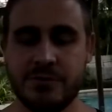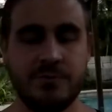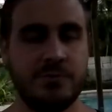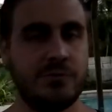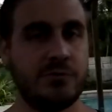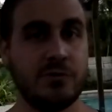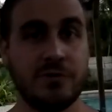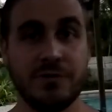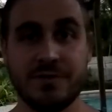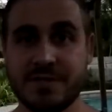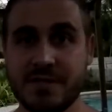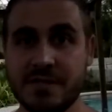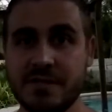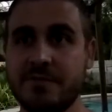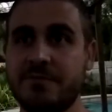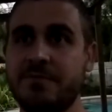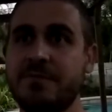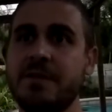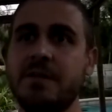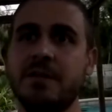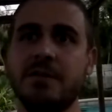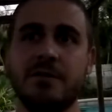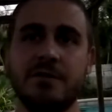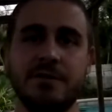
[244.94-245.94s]
drills at the
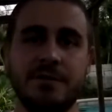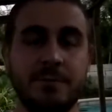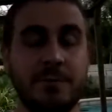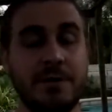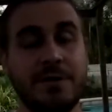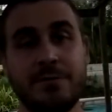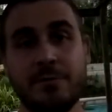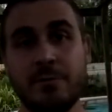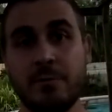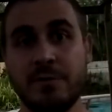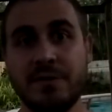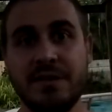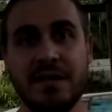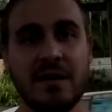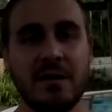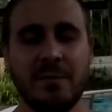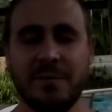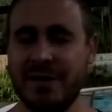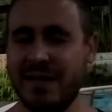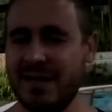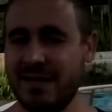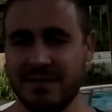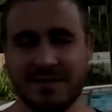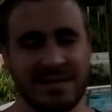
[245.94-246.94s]
field with or
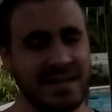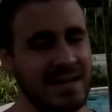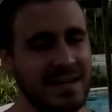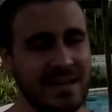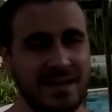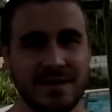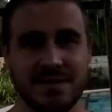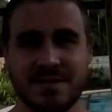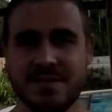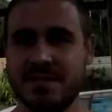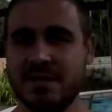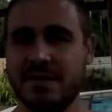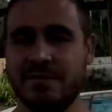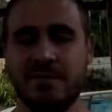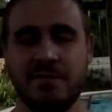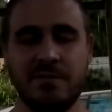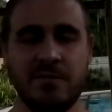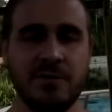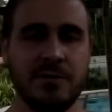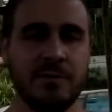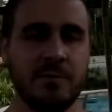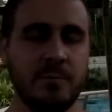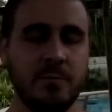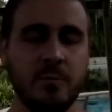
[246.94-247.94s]
without paint, that kind of stuff. If
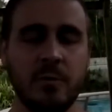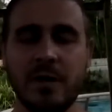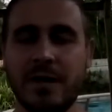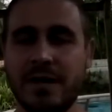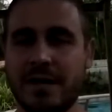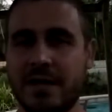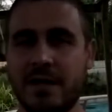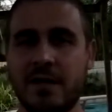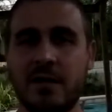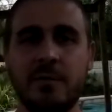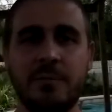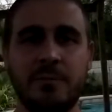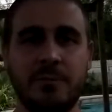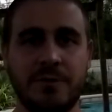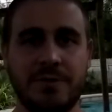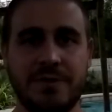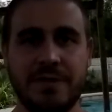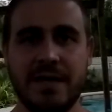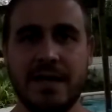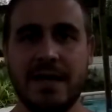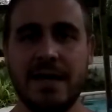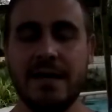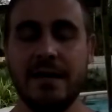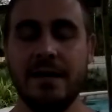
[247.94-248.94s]
you want help with
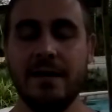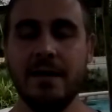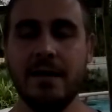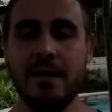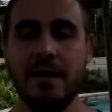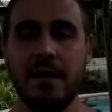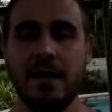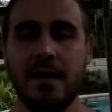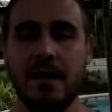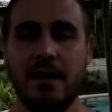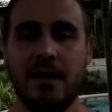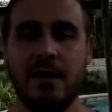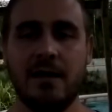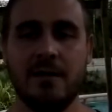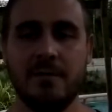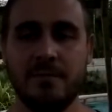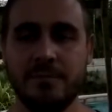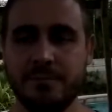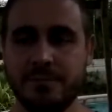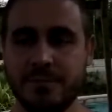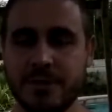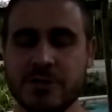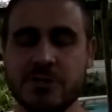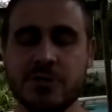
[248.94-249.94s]
that,
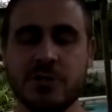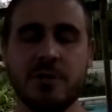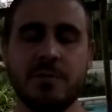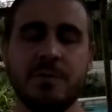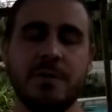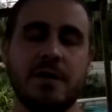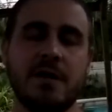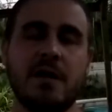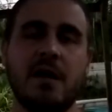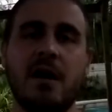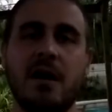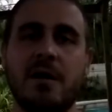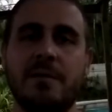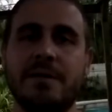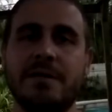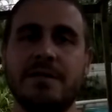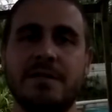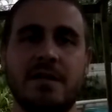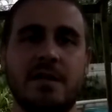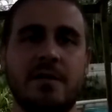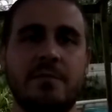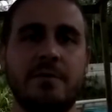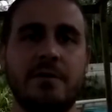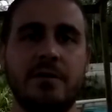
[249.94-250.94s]
be sure to put a comment
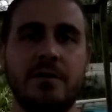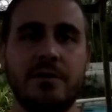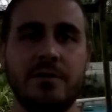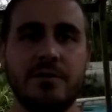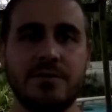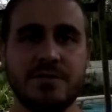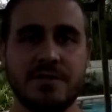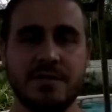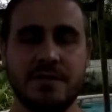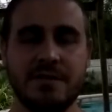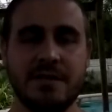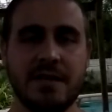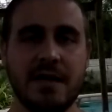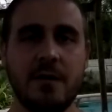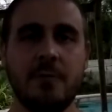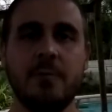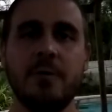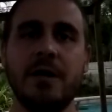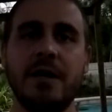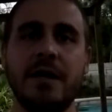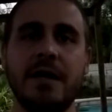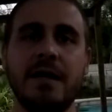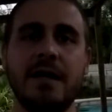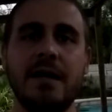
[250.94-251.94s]
down below so that
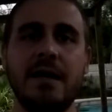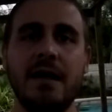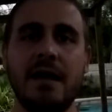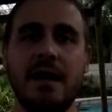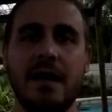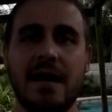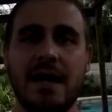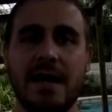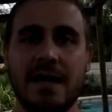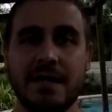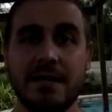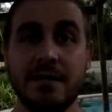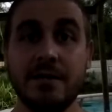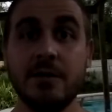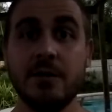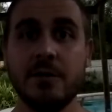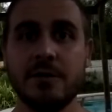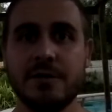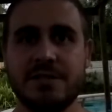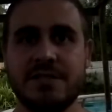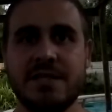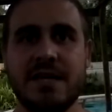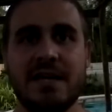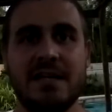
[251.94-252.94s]
way I can know
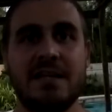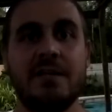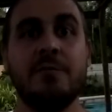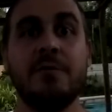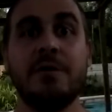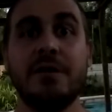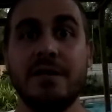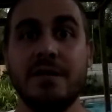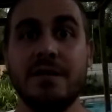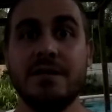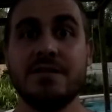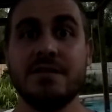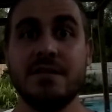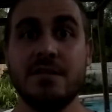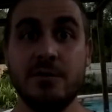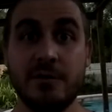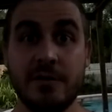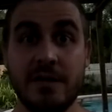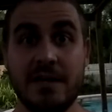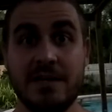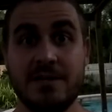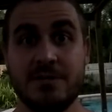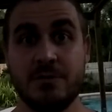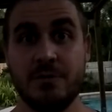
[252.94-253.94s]
exactly what it is that you
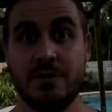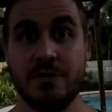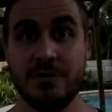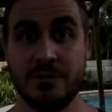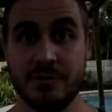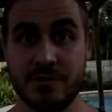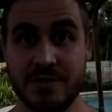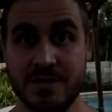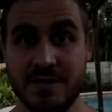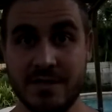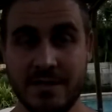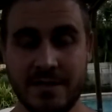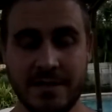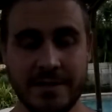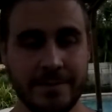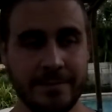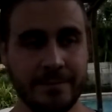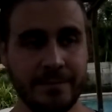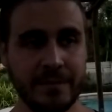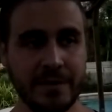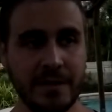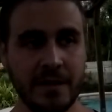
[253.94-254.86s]
guys are interested in.